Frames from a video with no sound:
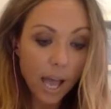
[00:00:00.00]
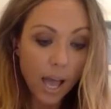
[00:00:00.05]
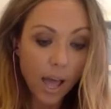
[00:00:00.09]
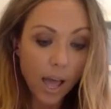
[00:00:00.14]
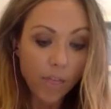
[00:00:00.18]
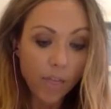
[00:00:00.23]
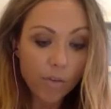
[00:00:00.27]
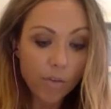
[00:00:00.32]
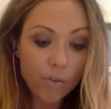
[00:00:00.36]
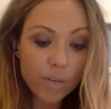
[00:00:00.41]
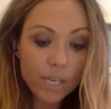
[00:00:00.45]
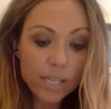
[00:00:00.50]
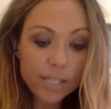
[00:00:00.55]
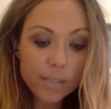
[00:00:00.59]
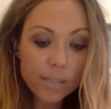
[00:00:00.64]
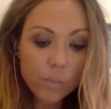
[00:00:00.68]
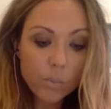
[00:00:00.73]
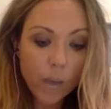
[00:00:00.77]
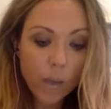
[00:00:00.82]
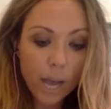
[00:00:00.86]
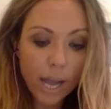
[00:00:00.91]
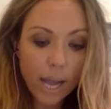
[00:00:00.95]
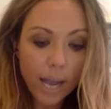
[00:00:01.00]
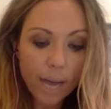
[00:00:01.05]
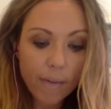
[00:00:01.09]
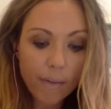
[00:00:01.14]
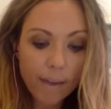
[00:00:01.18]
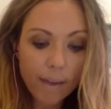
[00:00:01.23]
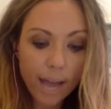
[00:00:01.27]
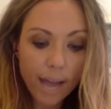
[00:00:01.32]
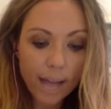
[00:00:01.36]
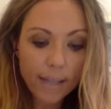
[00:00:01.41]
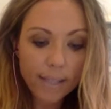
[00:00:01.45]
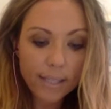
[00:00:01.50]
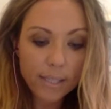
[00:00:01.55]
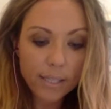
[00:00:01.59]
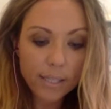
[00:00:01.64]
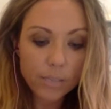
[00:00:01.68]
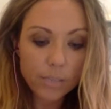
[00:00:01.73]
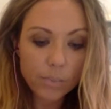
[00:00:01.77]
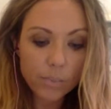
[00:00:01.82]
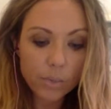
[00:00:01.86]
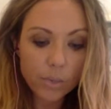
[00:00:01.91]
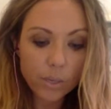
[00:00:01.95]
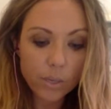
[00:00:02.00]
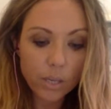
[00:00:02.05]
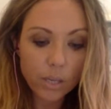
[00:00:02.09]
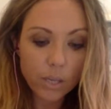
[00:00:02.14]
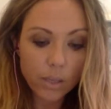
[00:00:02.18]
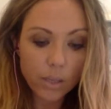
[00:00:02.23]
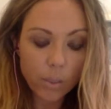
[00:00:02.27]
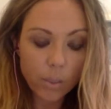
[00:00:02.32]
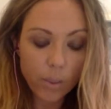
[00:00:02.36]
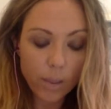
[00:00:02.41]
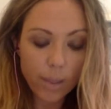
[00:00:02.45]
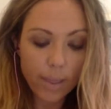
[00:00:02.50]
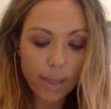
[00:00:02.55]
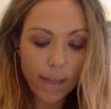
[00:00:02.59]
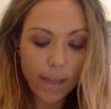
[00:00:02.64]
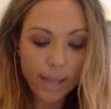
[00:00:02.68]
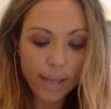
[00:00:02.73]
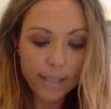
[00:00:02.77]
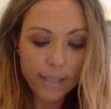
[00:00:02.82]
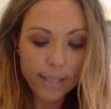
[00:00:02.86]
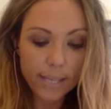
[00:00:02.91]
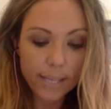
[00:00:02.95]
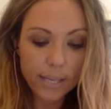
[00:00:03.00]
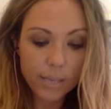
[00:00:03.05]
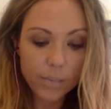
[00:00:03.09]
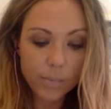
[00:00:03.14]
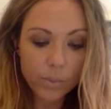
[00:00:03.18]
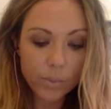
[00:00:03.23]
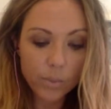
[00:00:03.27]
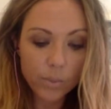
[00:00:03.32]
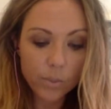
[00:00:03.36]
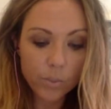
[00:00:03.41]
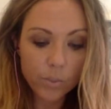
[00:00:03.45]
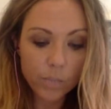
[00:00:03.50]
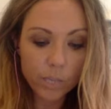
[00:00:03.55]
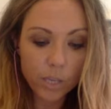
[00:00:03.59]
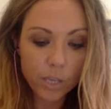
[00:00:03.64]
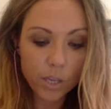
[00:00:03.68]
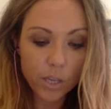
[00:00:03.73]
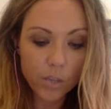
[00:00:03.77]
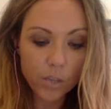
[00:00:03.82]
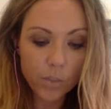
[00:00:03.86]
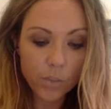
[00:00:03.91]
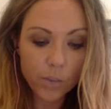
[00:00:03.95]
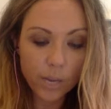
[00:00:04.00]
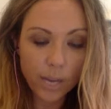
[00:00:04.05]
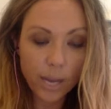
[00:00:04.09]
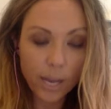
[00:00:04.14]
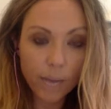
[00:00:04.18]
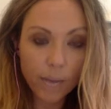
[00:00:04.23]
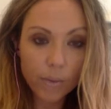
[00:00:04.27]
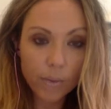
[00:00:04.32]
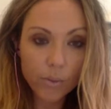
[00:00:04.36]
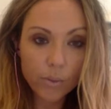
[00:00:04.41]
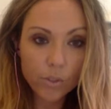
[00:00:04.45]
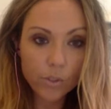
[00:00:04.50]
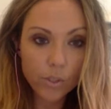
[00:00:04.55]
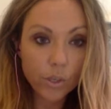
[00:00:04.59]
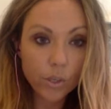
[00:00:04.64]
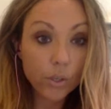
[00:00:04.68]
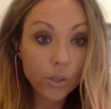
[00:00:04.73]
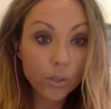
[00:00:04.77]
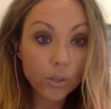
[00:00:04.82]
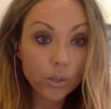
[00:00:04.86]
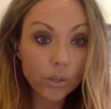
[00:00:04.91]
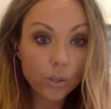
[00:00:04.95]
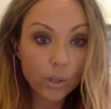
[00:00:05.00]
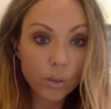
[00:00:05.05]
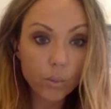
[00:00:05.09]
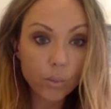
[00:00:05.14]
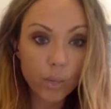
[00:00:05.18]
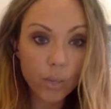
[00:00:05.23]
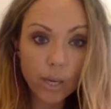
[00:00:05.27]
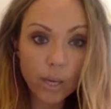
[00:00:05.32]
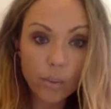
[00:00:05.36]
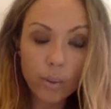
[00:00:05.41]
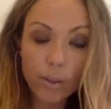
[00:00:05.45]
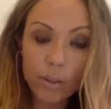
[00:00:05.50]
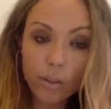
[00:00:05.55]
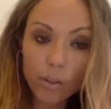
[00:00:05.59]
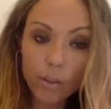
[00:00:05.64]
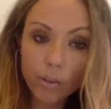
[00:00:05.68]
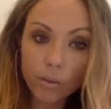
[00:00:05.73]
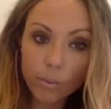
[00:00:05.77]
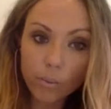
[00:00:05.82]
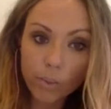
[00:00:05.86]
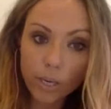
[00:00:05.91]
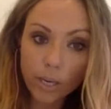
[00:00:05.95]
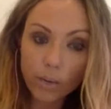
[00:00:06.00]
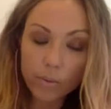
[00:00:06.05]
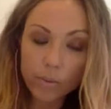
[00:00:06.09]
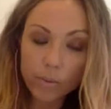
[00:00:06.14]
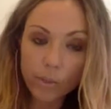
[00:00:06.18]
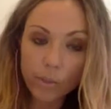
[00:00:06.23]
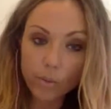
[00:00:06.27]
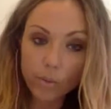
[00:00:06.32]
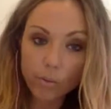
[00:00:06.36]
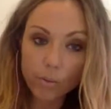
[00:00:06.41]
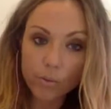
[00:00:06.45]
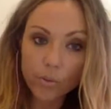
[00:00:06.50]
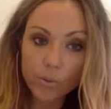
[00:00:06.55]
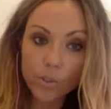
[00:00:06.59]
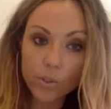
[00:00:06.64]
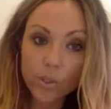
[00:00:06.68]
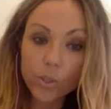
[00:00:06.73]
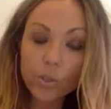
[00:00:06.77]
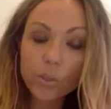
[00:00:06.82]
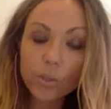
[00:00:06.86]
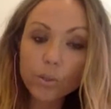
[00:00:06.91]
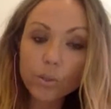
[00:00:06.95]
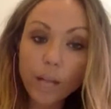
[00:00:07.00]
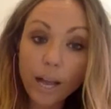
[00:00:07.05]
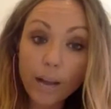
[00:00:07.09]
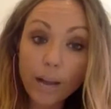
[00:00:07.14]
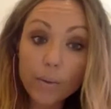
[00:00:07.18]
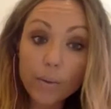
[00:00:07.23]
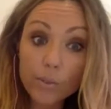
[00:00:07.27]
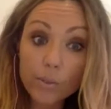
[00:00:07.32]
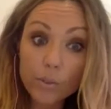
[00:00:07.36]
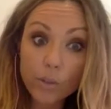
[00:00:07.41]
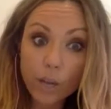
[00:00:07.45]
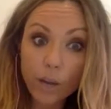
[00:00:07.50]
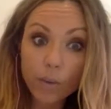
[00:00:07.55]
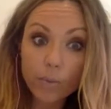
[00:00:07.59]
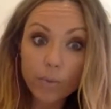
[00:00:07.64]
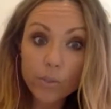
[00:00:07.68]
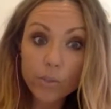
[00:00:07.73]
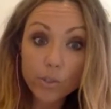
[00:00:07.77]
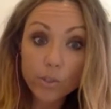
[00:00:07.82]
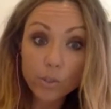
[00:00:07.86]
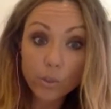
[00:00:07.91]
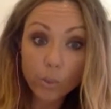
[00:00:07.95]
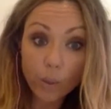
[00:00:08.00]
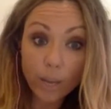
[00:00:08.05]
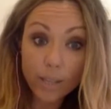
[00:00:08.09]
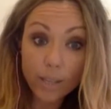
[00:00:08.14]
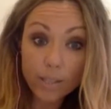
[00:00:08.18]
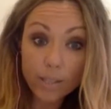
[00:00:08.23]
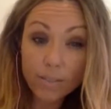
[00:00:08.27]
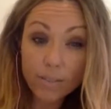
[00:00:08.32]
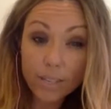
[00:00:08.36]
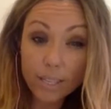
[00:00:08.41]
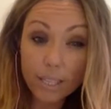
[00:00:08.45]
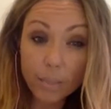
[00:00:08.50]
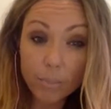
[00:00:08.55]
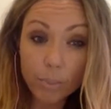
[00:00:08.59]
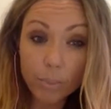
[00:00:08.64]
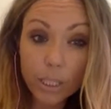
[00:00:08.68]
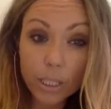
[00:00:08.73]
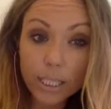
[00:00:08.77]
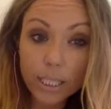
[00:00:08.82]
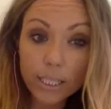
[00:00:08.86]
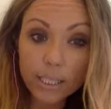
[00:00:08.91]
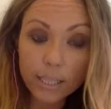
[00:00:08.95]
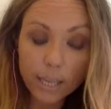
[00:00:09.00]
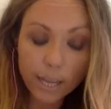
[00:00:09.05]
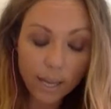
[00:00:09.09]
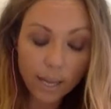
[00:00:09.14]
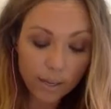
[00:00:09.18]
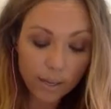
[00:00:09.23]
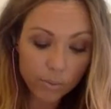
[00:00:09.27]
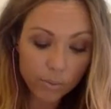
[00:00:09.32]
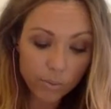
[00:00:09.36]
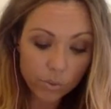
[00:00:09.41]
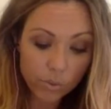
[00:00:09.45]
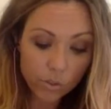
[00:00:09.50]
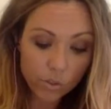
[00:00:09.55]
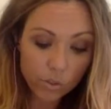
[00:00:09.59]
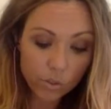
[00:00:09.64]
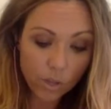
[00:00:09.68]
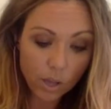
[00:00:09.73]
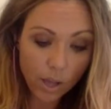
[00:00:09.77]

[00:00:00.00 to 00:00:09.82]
the reason why I reacted in the way that I did was because when I was young and when I was going through school, I was quite severely bullied. I was